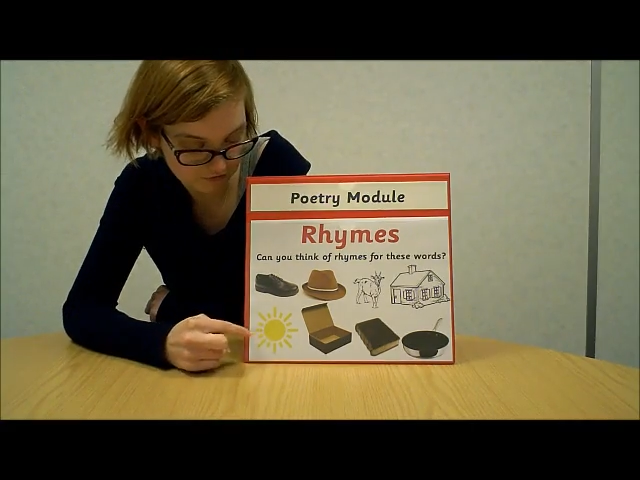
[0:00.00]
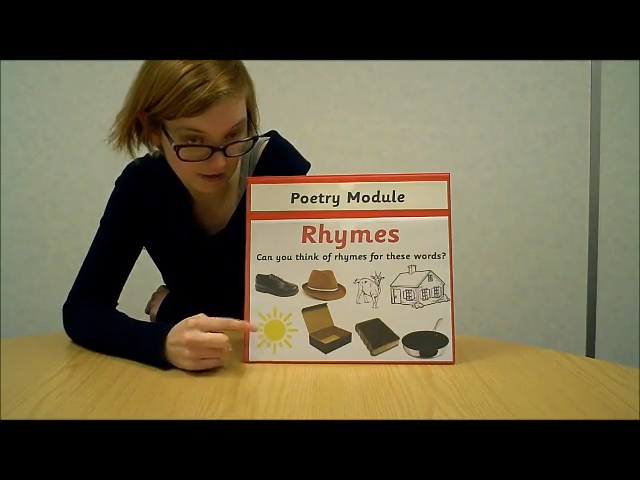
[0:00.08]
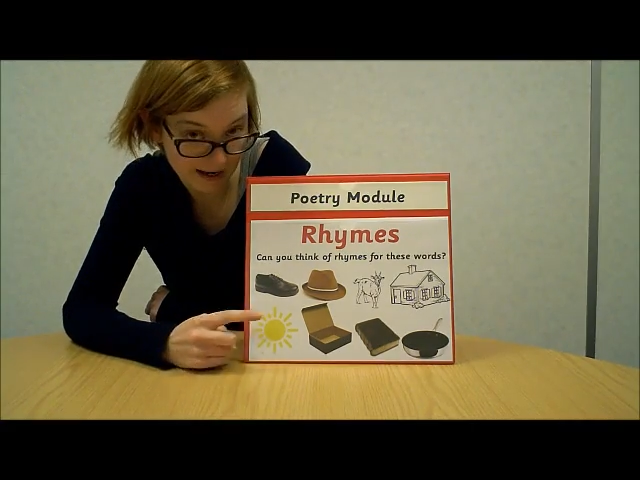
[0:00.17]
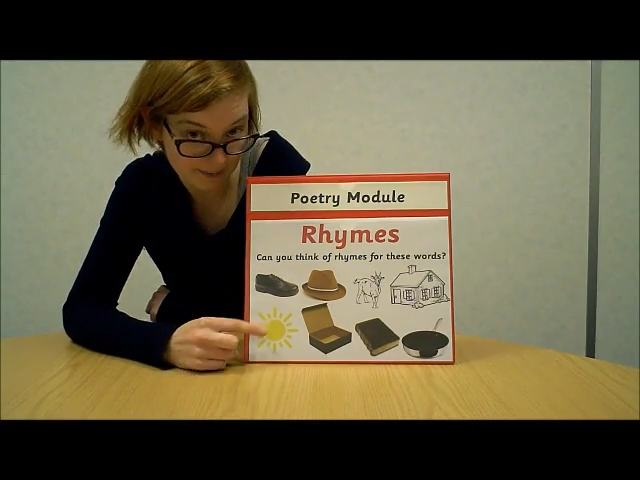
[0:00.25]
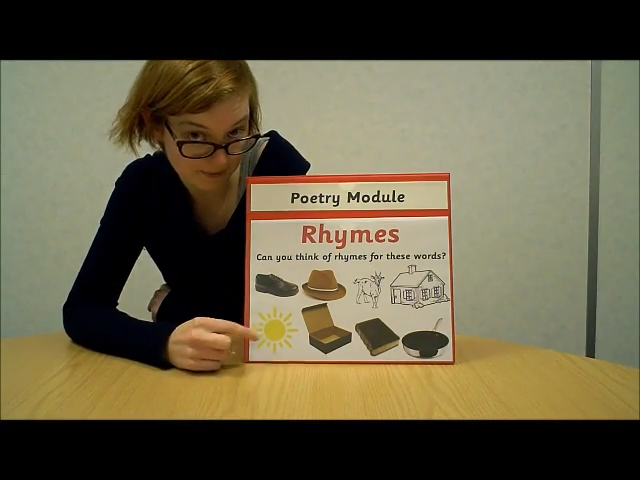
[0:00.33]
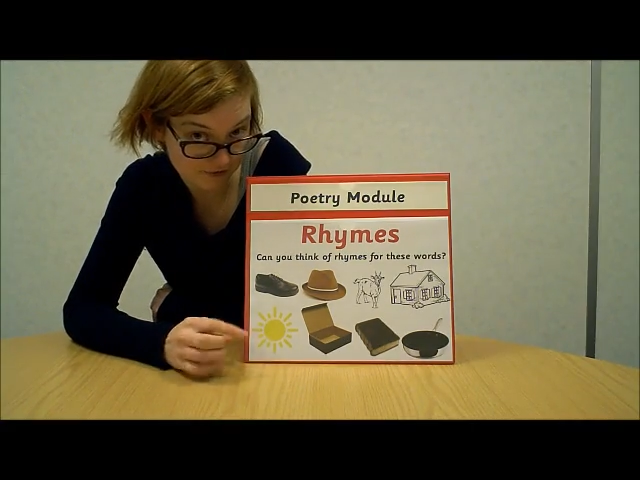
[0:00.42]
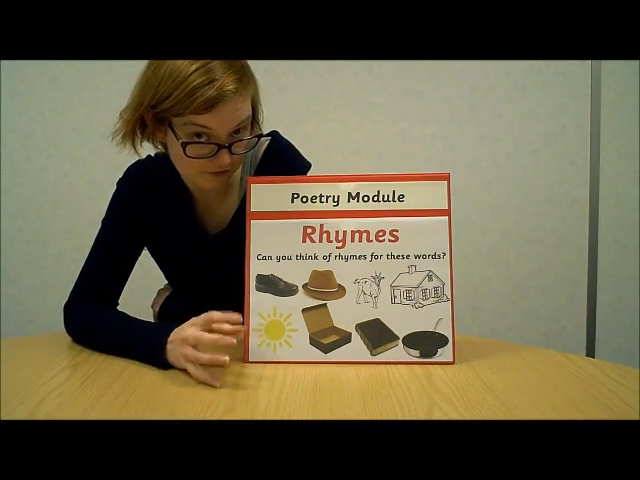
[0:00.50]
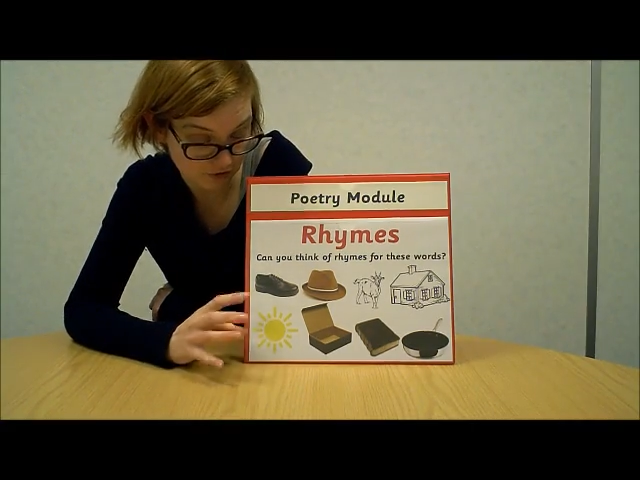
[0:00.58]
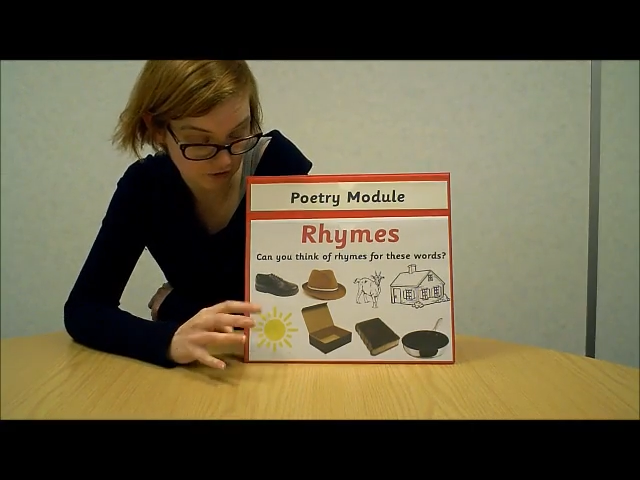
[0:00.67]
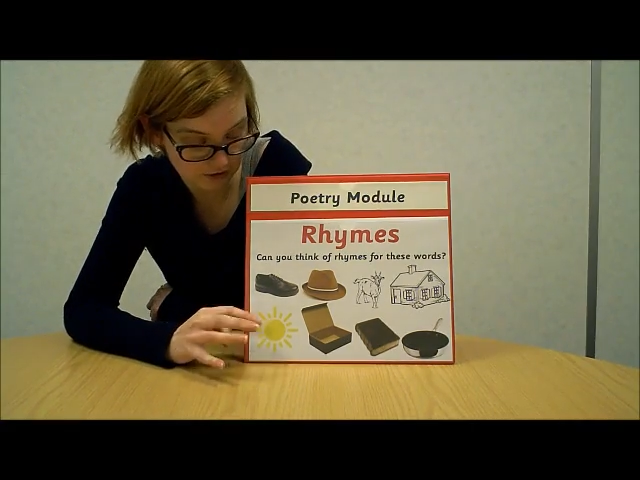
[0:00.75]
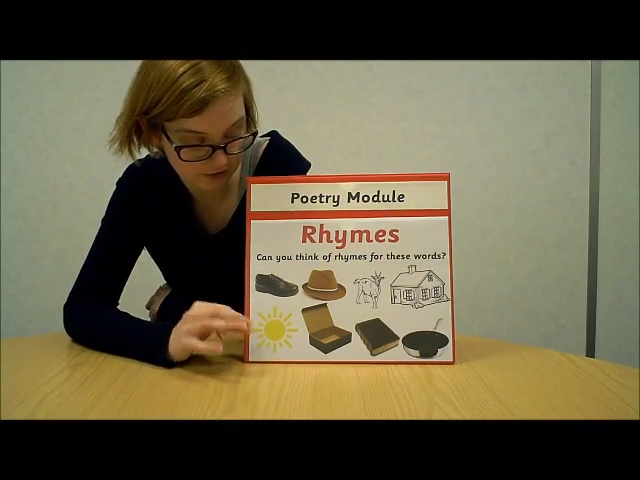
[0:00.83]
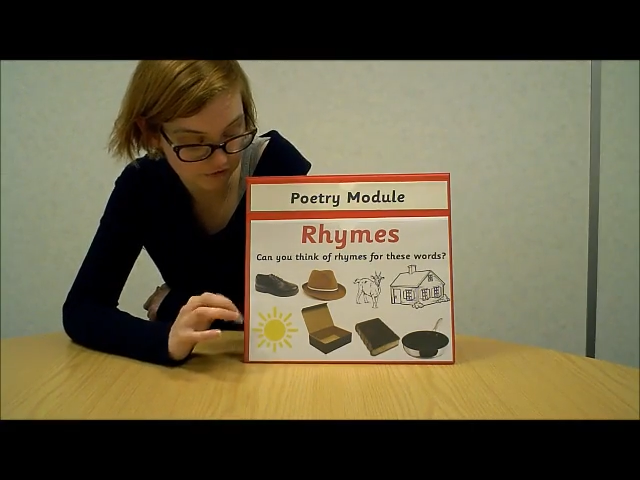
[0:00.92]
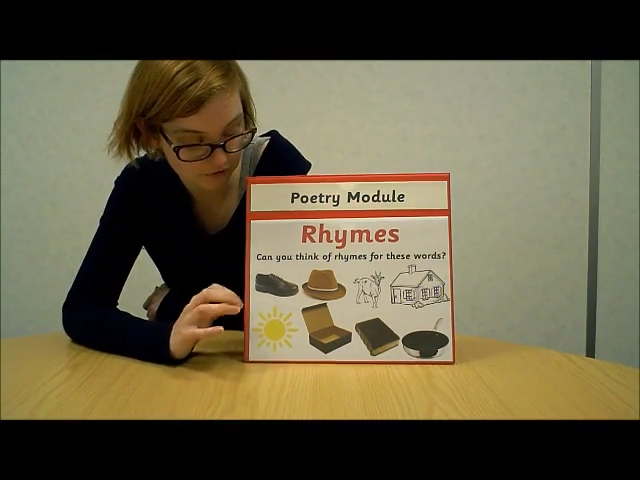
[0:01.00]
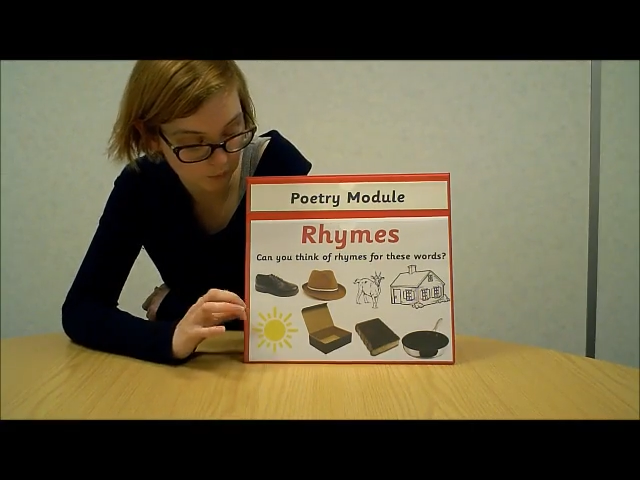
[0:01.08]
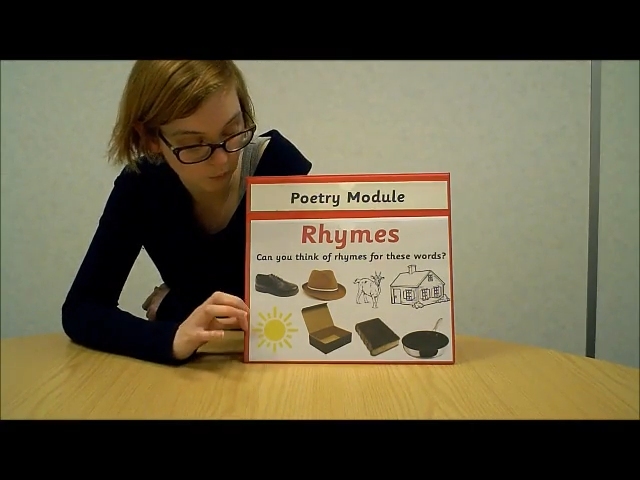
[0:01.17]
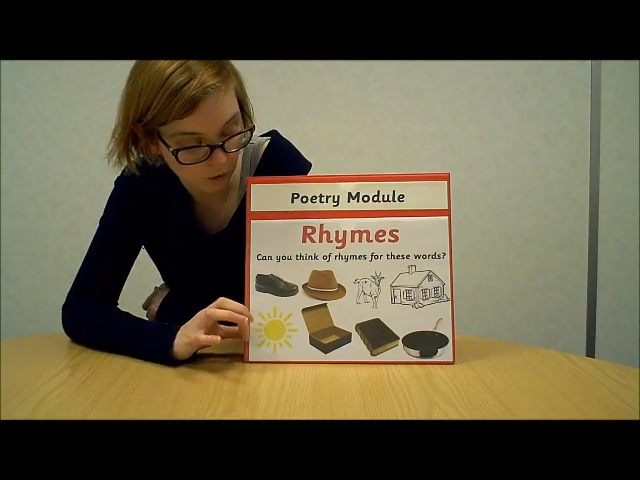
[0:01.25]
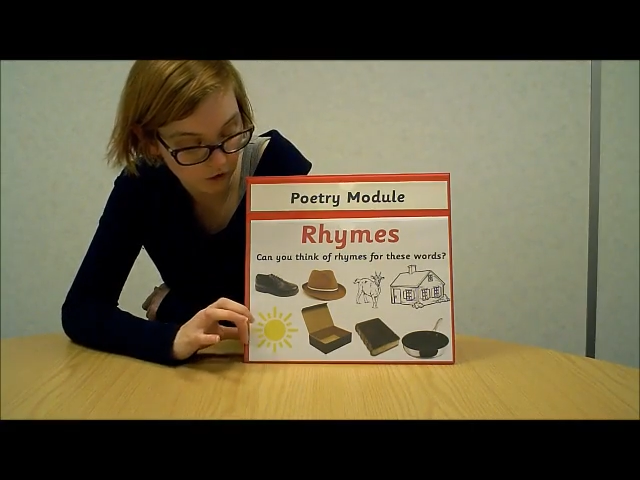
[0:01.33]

rhymes for all the different